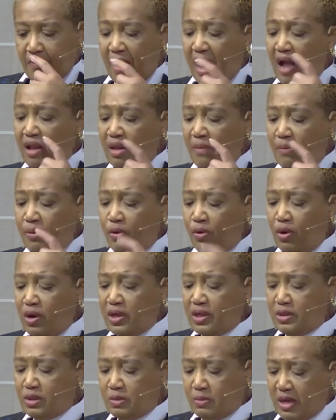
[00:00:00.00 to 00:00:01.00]
Paul
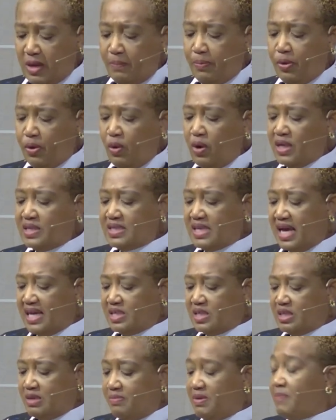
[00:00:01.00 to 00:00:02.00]
implores, implores
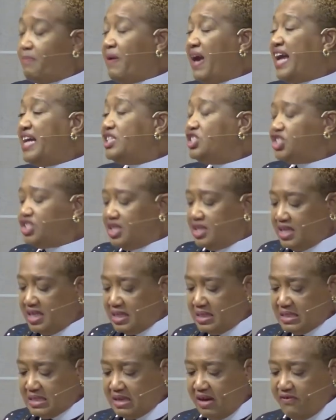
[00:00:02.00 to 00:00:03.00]
us to be patient
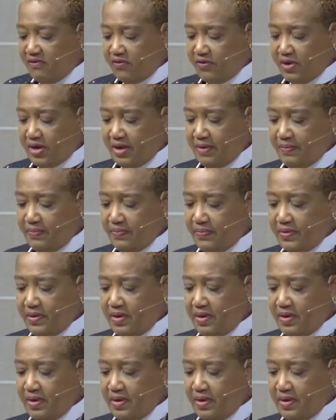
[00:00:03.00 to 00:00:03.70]
in suffering,